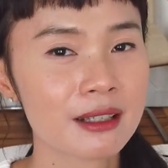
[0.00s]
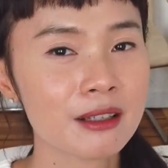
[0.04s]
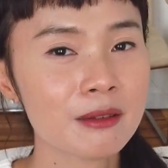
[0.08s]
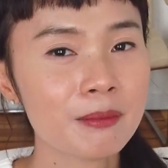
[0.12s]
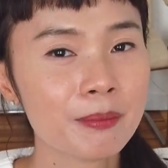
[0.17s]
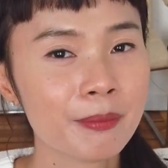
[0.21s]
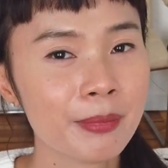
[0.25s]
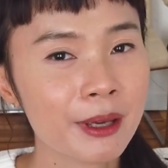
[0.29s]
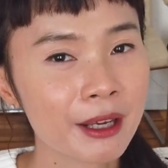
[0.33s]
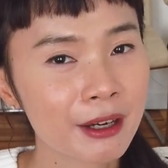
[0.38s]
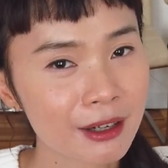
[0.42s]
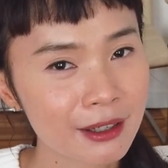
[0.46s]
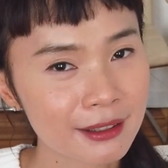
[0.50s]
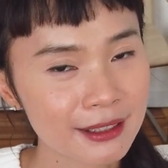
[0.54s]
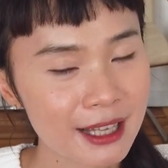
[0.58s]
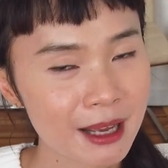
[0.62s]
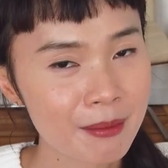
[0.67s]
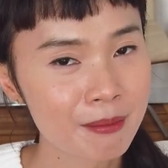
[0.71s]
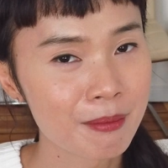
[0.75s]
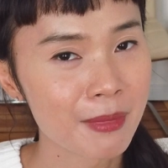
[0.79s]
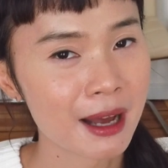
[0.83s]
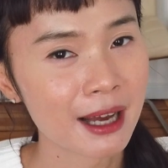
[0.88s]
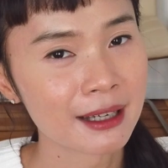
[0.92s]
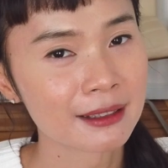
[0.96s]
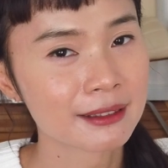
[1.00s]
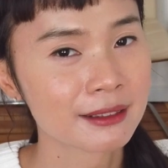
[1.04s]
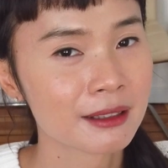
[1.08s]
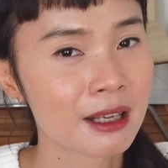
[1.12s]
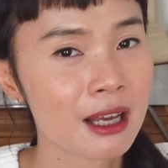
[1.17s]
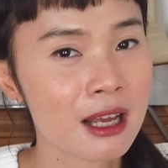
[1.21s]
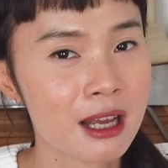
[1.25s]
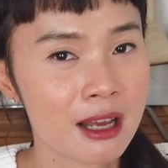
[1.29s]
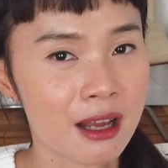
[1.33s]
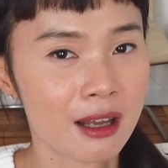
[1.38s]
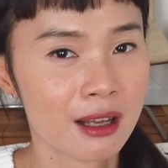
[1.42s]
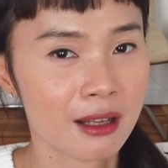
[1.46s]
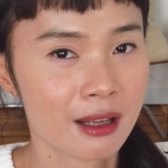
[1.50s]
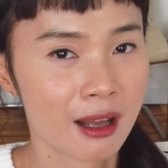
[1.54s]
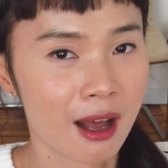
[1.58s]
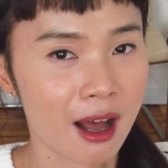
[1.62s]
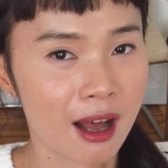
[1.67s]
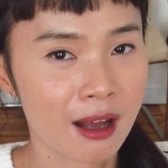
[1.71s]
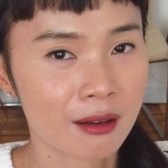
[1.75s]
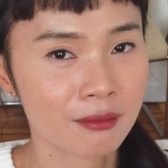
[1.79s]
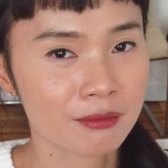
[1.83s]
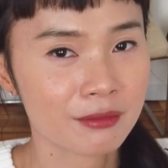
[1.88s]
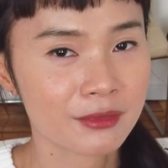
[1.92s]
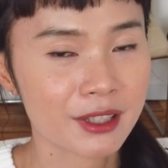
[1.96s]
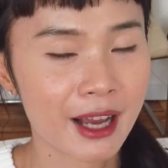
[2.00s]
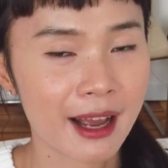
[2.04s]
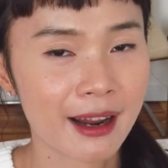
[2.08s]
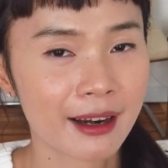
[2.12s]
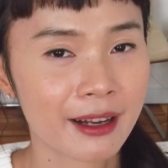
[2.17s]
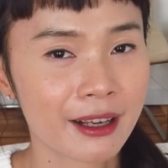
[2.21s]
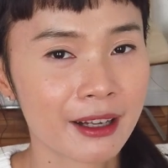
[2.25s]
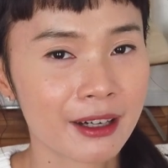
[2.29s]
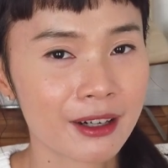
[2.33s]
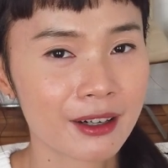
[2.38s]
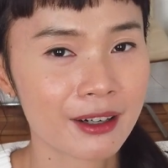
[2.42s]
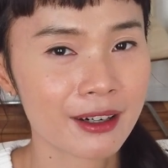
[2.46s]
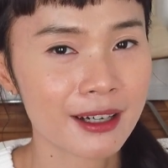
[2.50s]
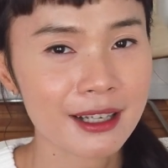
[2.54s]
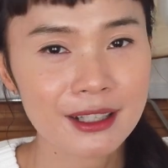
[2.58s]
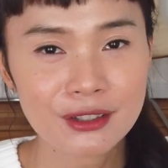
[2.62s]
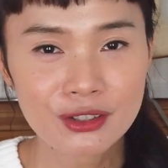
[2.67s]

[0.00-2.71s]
still bigger than my dilator.